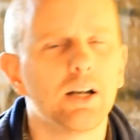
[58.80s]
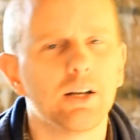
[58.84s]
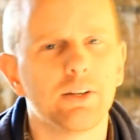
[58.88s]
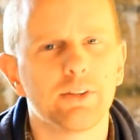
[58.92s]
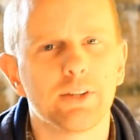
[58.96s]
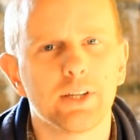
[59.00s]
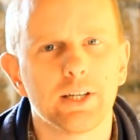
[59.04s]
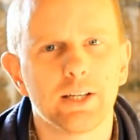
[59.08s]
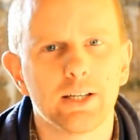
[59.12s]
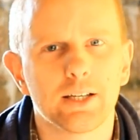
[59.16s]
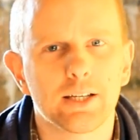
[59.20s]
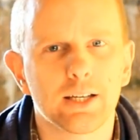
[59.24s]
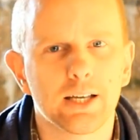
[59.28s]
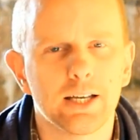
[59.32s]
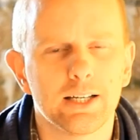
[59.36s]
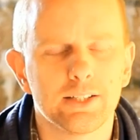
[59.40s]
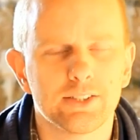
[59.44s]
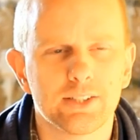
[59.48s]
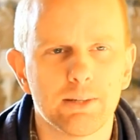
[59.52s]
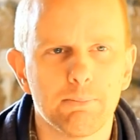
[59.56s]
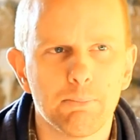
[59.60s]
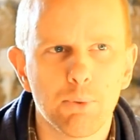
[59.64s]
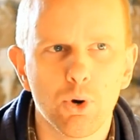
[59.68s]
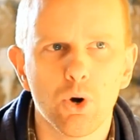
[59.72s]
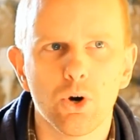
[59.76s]
I think
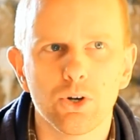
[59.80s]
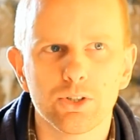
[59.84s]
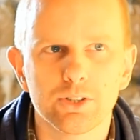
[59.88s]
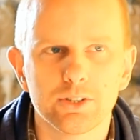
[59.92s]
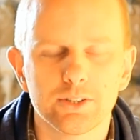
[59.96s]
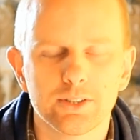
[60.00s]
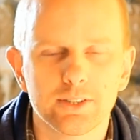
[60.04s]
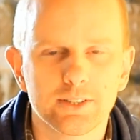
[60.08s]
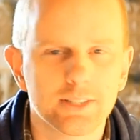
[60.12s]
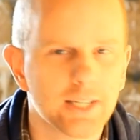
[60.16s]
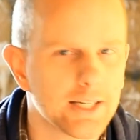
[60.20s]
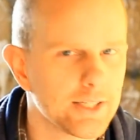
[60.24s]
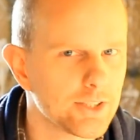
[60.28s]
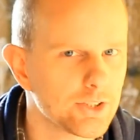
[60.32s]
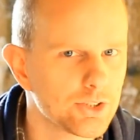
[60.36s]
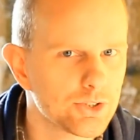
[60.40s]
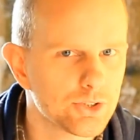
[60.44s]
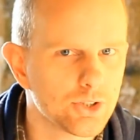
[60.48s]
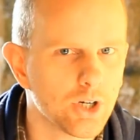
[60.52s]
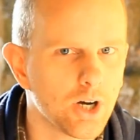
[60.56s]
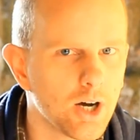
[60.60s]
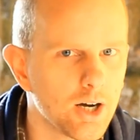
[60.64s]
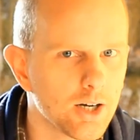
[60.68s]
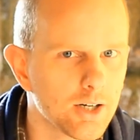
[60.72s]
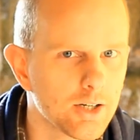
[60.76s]
it's important to take
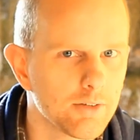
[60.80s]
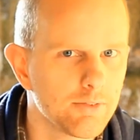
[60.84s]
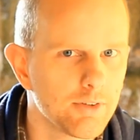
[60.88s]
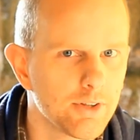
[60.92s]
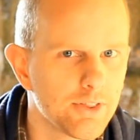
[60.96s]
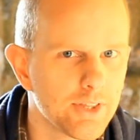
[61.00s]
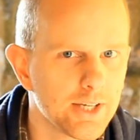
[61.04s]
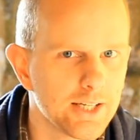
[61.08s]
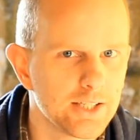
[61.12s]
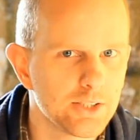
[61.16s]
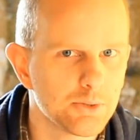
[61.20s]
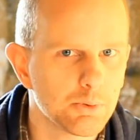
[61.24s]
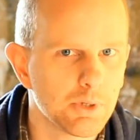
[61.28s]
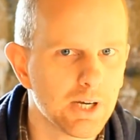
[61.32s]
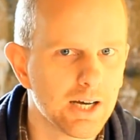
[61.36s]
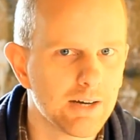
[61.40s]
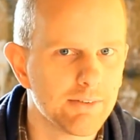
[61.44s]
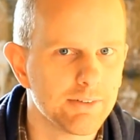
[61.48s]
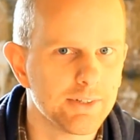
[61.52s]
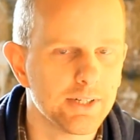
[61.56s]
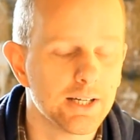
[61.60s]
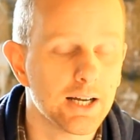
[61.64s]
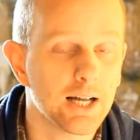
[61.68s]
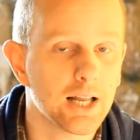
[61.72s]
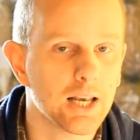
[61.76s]
stock of the things we
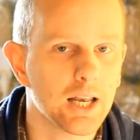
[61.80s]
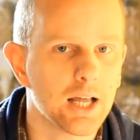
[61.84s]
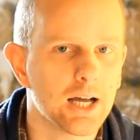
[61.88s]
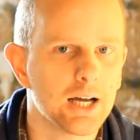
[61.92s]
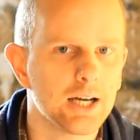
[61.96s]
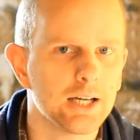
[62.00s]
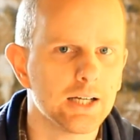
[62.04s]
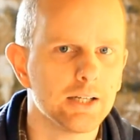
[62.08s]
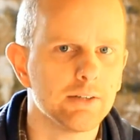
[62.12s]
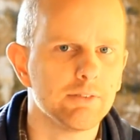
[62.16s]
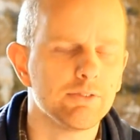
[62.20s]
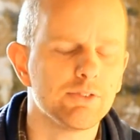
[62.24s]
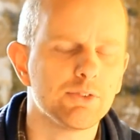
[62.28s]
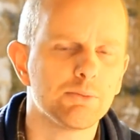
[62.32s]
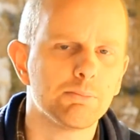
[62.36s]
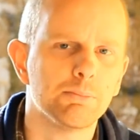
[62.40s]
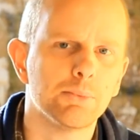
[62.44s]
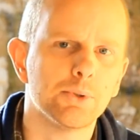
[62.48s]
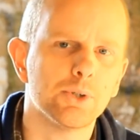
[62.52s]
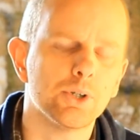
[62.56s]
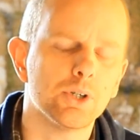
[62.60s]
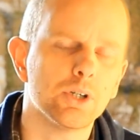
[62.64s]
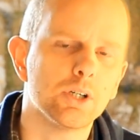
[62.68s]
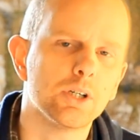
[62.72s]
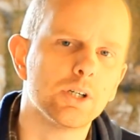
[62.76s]
have in our lives,
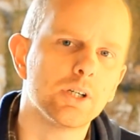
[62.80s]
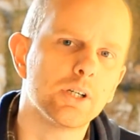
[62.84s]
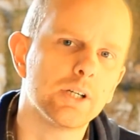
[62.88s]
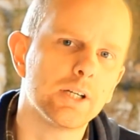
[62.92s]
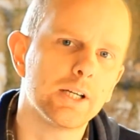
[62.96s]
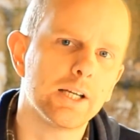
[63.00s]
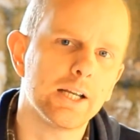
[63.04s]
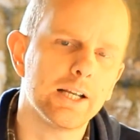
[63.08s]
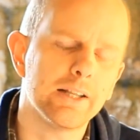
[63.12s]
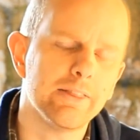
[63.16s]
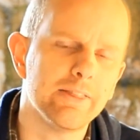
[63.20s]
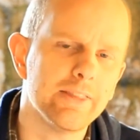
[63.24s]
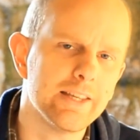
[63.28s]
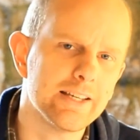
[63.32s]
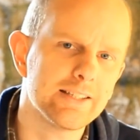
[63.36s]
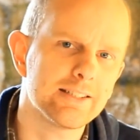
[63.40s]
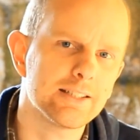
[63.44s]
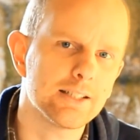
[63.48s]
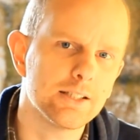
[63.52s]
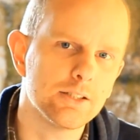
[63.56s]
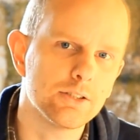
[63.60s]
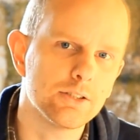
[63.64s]
but in this